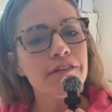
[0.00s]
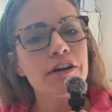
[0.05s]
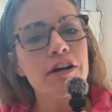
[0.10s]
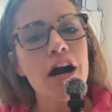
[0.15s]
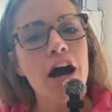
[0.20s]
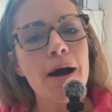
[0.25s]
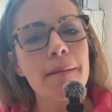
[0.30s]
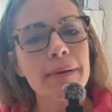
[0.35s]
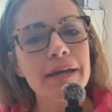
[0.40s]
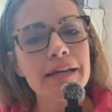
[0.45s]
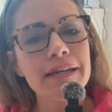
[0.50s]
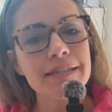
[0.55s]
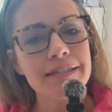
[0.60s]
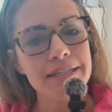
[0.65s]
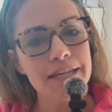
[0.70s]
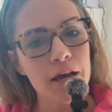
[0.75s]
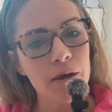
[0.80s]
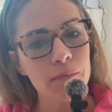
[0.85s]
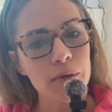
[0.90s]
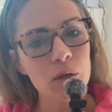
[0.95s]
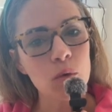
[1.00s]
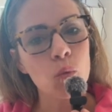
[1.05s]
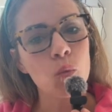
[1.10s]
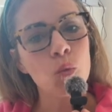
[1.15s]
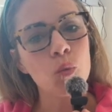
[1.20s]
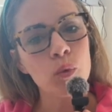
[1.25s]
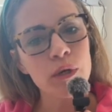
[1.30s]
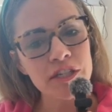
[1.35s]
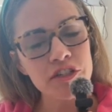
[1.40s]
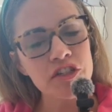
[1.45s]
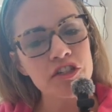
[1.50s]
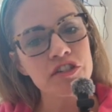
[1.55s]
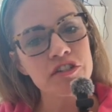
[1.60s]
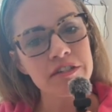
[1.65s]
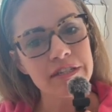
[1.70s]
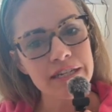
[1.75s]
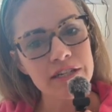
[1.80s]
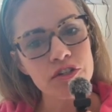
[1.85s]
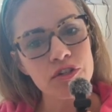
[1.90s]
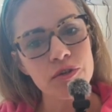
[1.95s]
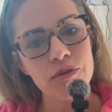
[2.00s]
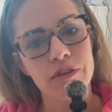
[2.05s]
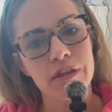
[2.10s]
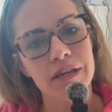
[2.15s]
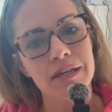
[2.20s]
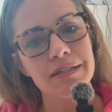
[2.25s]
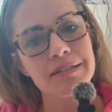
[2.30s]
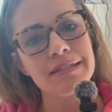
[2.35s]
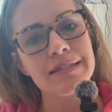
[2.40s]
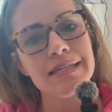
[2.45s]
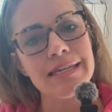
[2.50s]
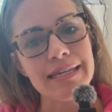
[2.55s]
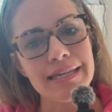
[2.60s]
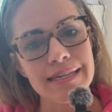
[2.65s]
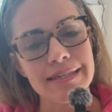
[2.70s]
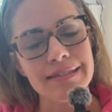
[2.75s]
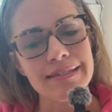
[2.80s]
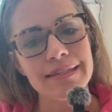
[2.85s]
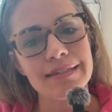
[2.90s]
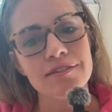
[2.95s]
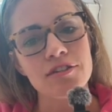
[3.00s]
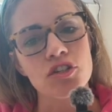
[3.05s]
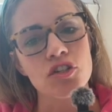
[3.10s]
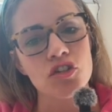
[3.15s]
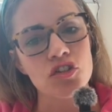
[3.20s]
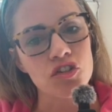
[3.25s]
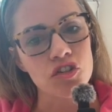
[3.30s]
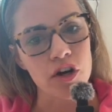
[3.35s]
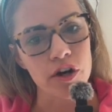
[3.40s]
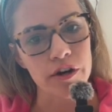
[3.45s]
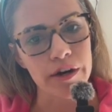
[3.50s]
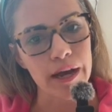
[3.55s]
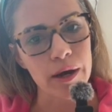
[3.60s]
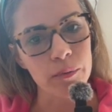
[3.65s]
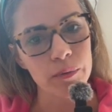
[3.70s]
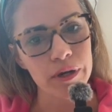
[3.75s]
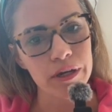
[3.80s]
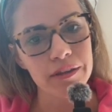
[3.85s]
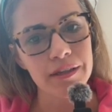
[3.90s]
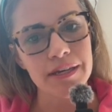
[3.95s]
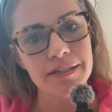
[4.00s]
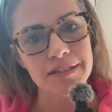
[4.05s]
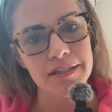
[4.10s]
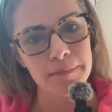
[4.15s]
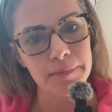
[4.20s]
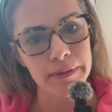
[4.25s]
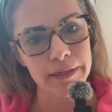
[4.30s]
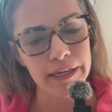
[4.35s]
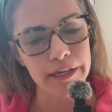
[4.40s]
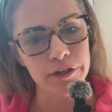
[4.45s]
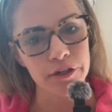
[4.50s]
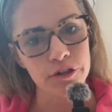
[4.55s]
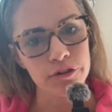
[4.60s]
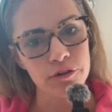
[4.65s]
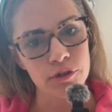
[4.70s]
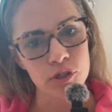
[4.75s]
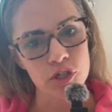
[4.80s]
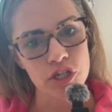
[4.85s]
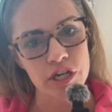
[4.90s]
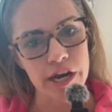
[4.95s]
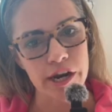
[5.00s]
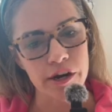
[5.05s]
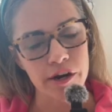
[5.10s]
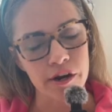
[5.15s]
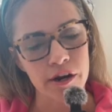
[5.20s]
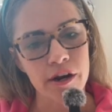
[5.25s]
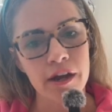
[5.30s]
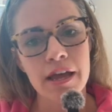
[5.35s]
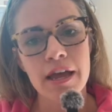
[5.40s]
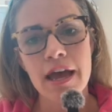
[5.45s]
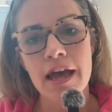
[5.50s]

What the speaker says: a comment and tell me which stitch you think is the easiest to start out with as a beginner crocheter.